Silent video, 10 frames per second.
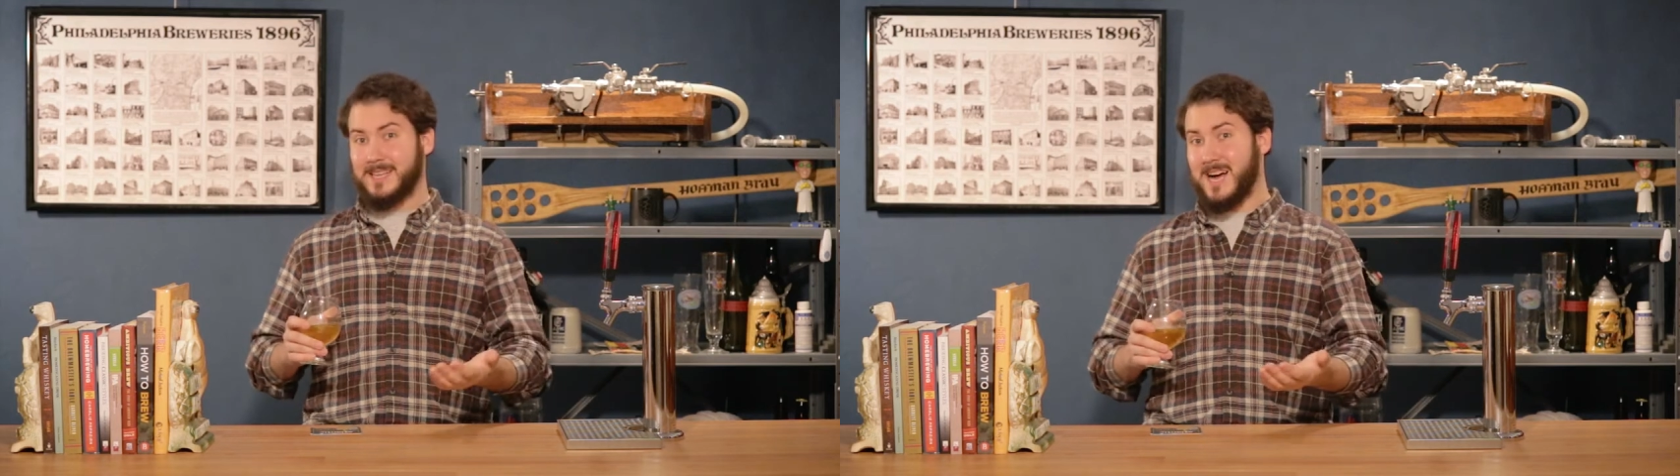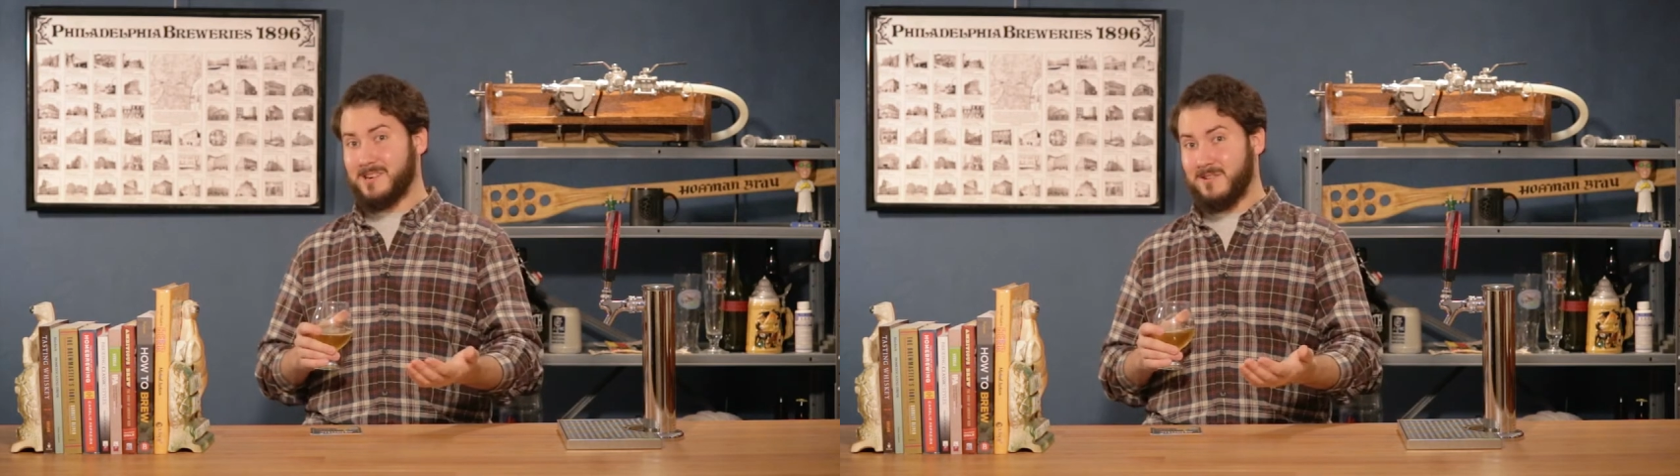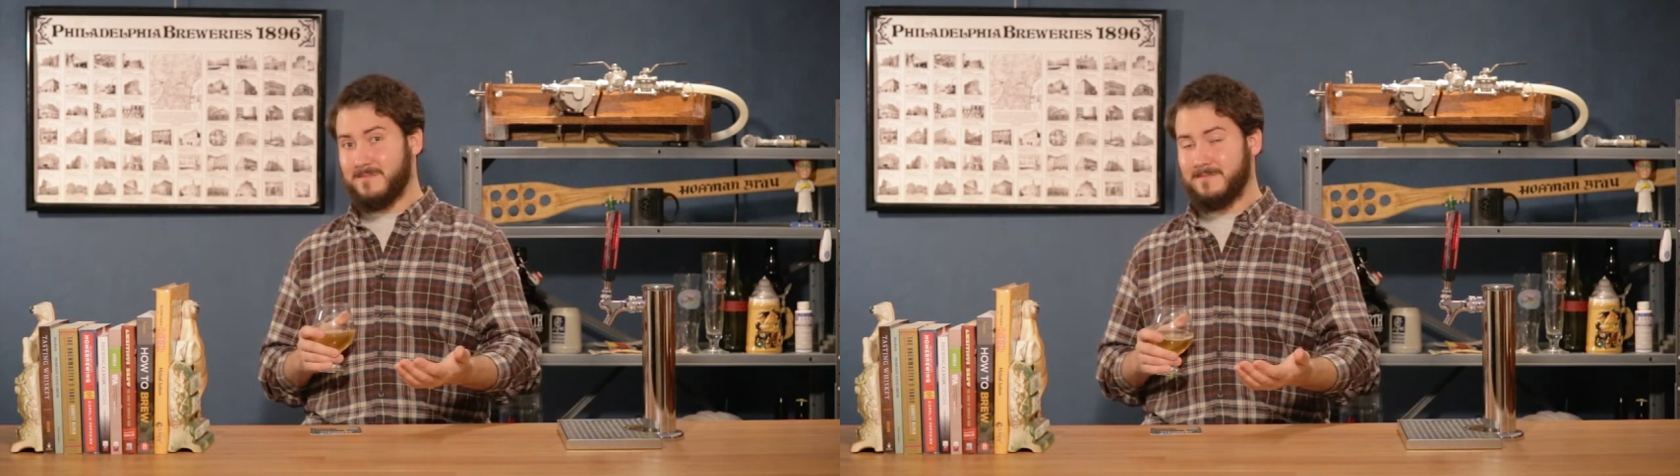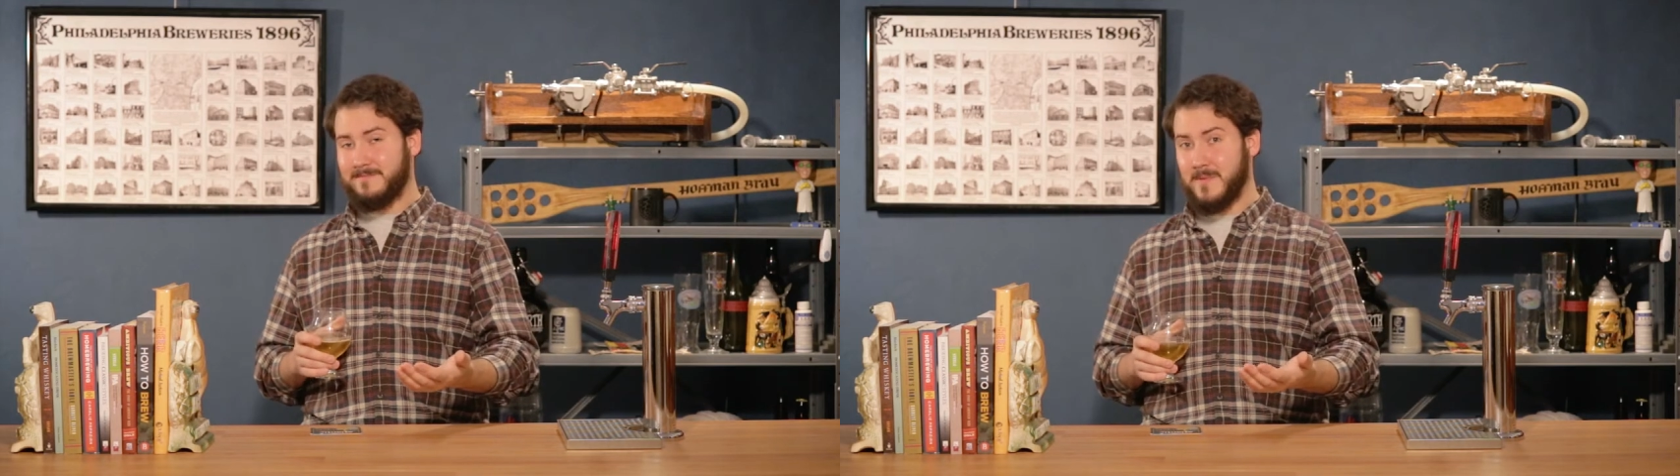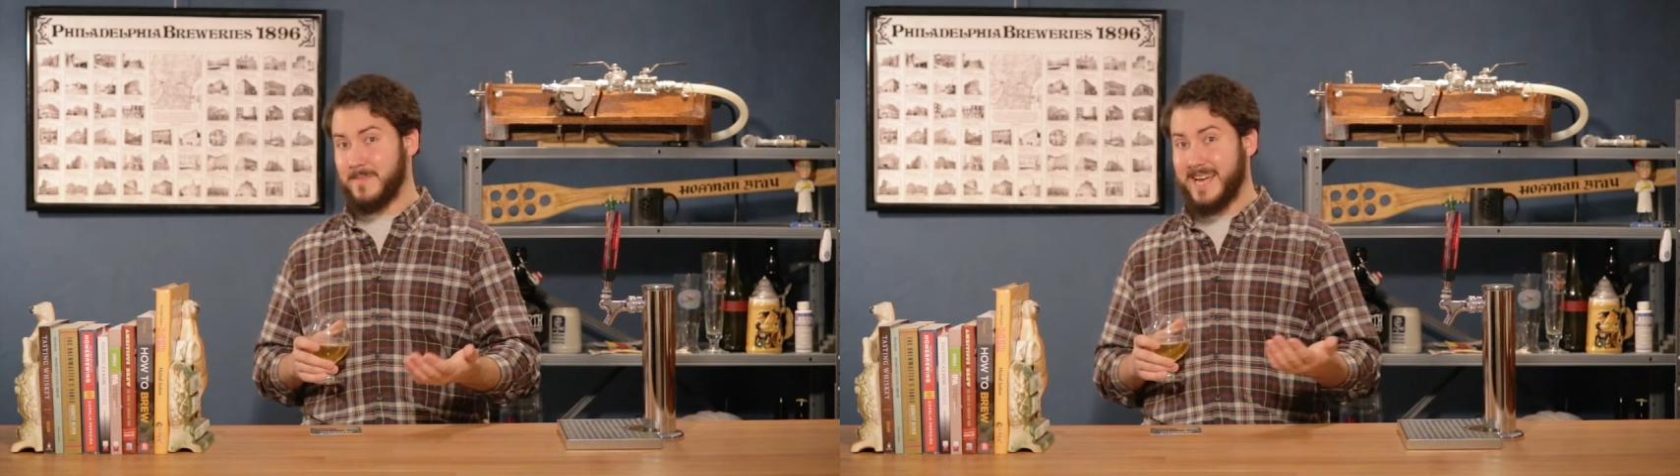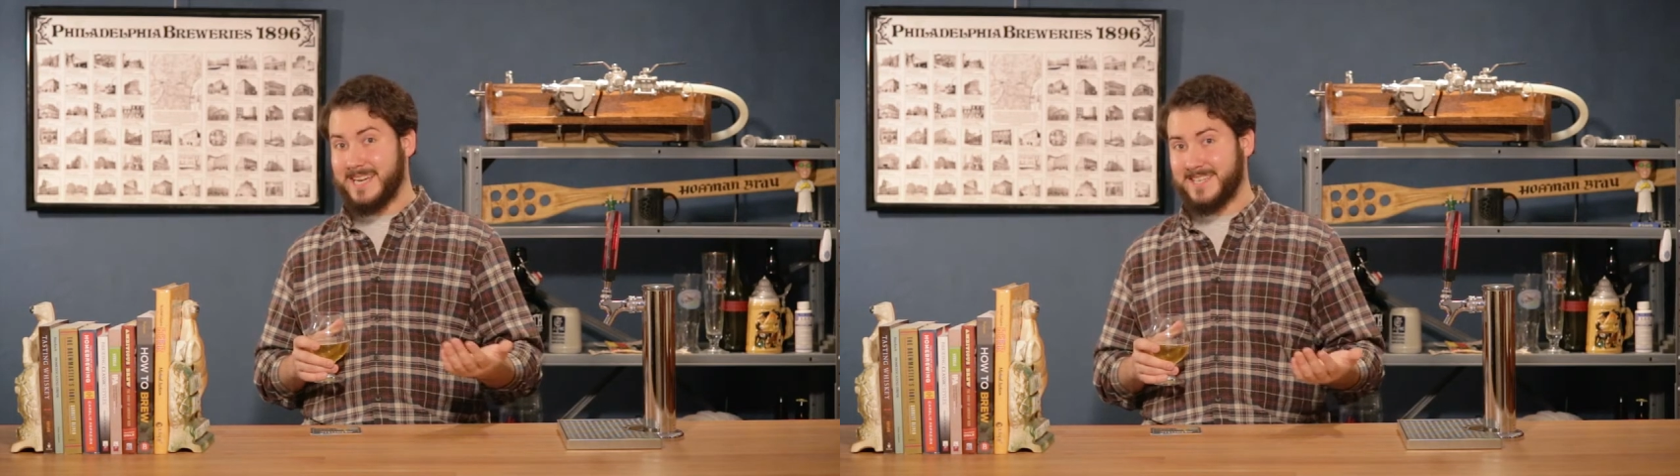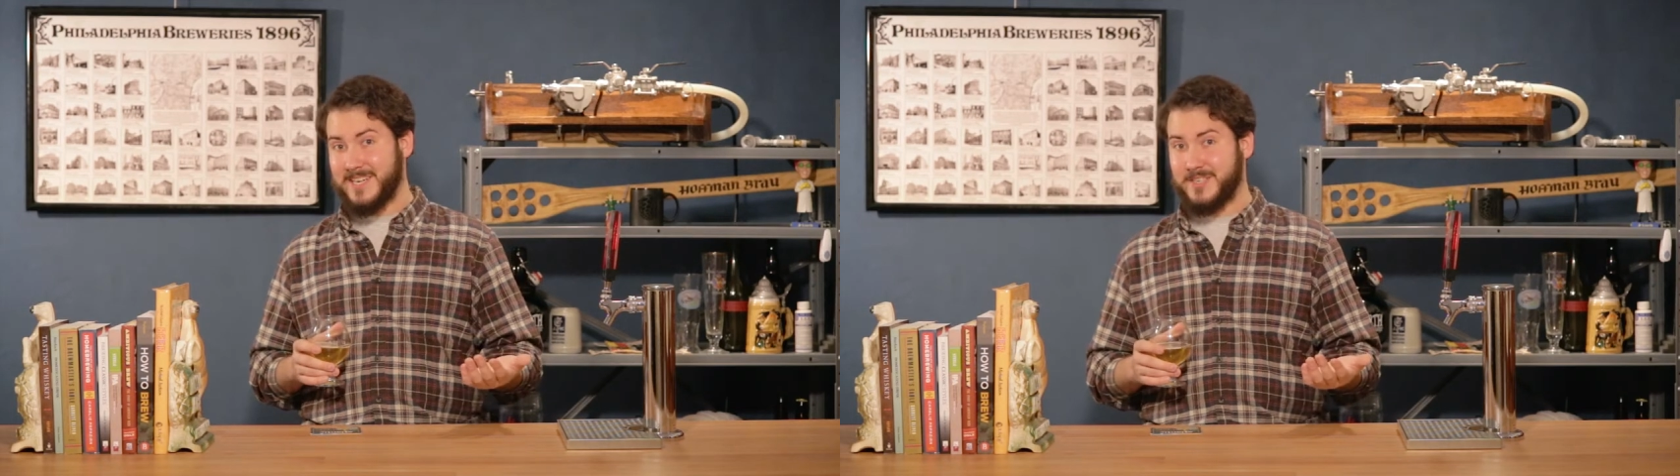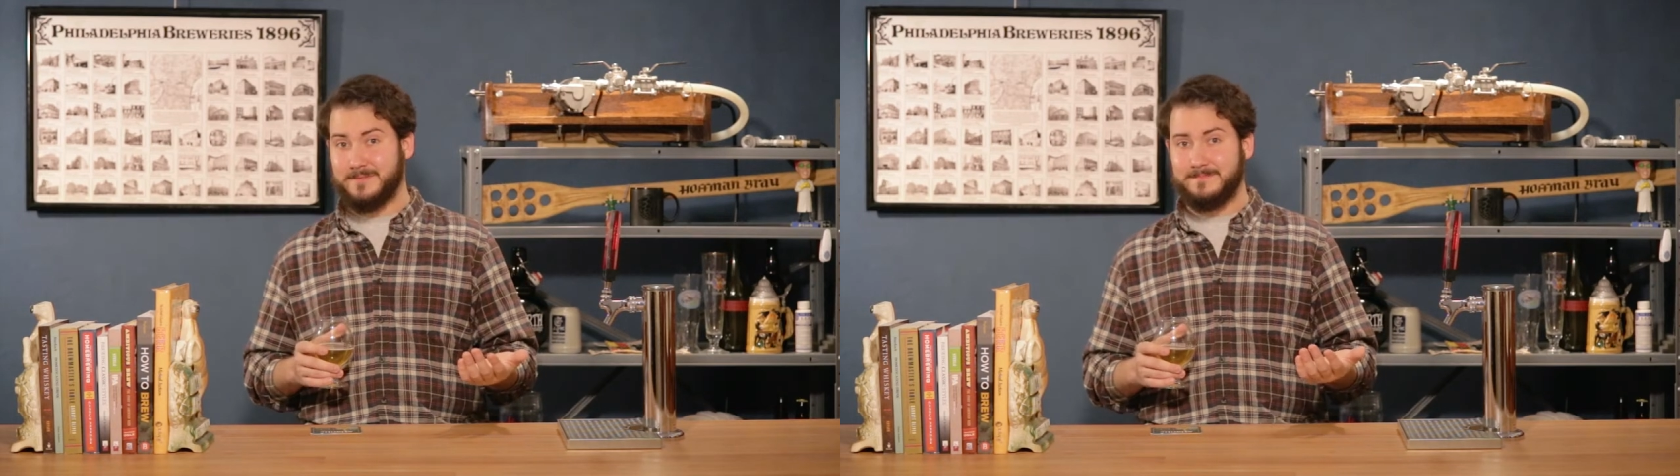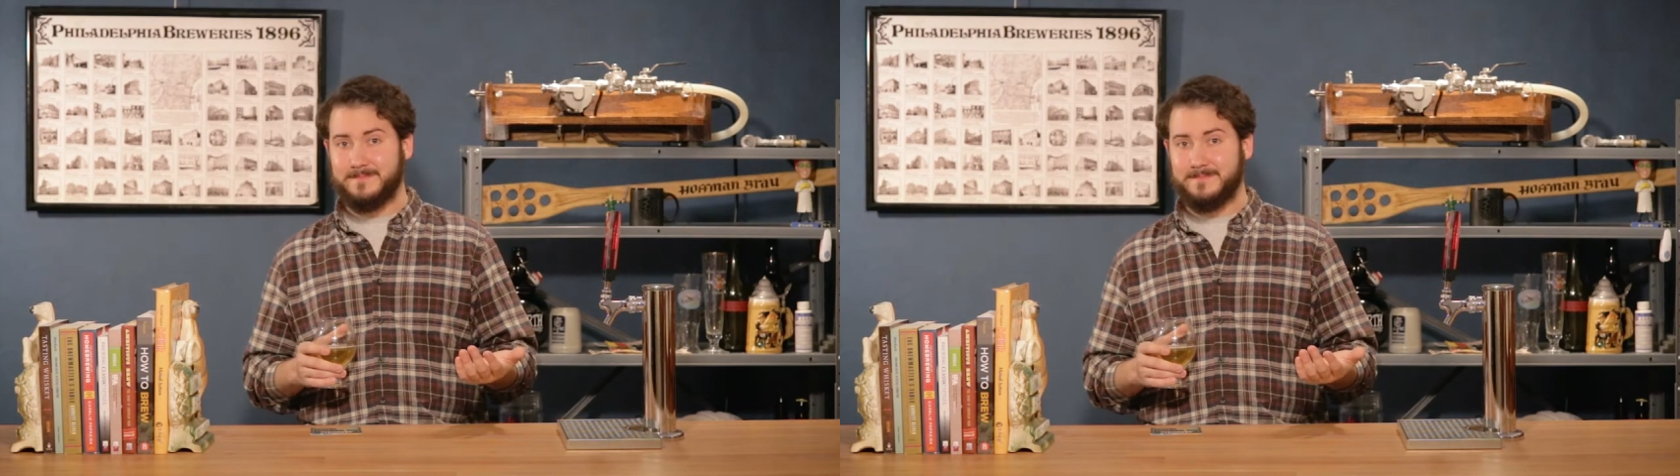lager from the gas station?